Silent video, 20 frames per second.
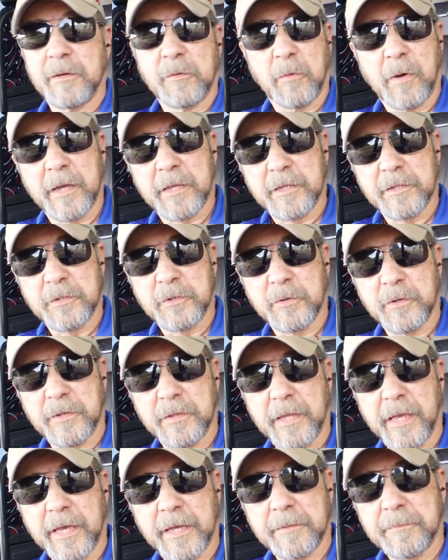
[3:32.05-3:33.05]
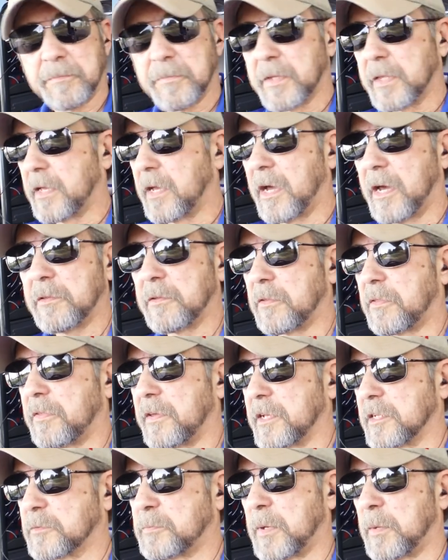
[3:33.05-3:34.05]
Why are you doing that? Other
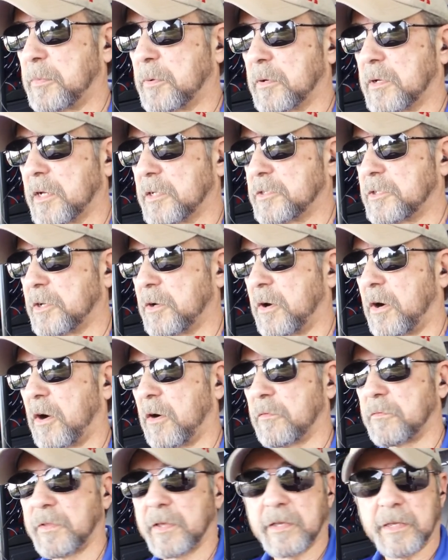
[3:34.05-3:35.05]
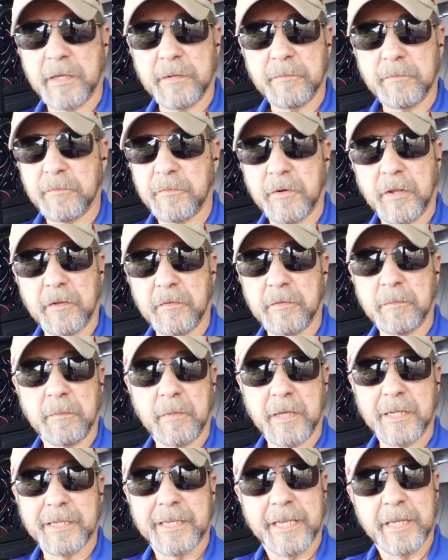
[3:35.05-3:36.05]
things. People cut you off. They get in front
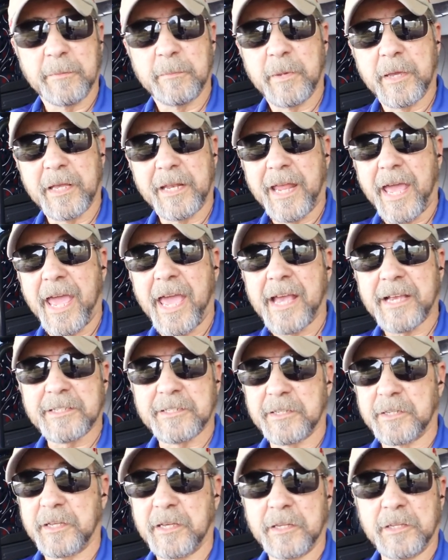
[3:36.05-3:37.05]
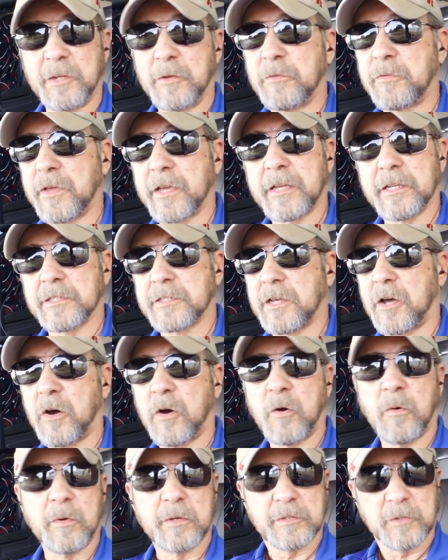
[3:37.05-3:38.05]
of you. It can be an accident. You think it's
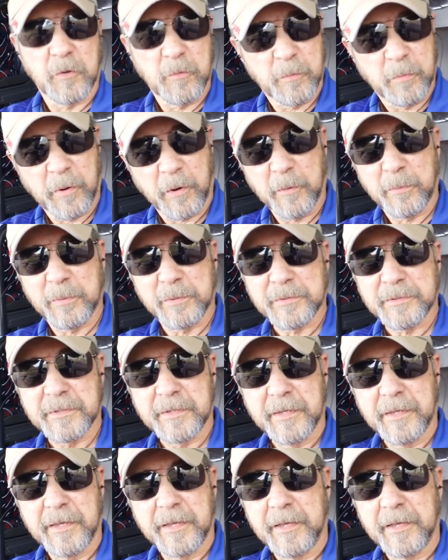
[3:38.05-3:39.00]
always on purpose.